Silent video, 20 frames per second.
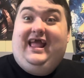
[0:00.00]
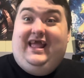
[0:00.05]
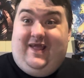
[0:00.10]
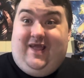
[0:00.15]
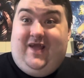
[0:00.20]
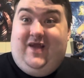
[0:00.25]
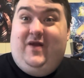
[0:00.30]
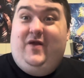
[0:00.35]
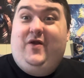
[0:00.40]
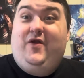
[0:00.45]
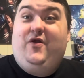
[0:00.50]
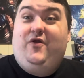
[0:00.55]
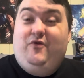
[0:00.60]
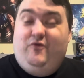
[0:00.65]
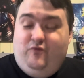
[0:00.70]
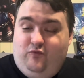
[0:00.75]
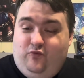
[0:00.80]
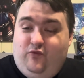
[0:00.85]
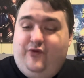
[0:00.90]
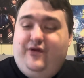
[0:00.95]
Here
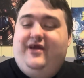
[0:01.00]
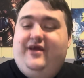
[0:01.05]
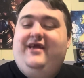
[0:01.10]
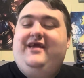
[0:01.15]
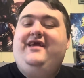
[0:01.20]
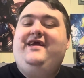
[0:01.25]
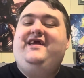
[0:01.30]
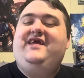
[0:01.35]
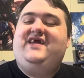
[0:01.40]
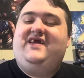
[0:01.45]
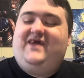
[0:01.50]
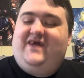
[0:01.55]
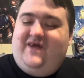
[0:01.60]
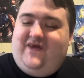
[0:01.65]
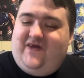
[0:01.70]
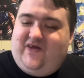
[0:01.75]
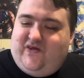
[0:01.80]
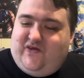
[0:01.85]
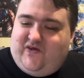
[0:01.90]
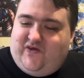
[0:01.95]
we
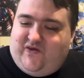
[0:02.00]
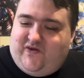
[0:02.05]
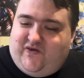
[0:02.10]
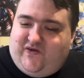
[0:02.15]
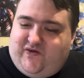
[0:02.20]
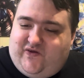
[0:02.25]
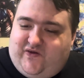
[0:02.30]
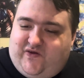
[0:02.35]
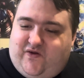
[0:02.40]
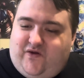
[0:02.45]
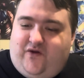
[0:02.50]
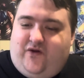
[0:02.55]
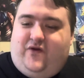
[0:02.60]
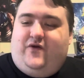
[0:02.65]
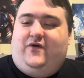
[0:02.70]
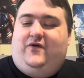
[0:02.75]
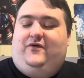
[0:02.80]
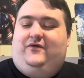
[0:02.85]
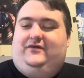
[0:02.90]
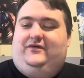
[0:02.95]
go.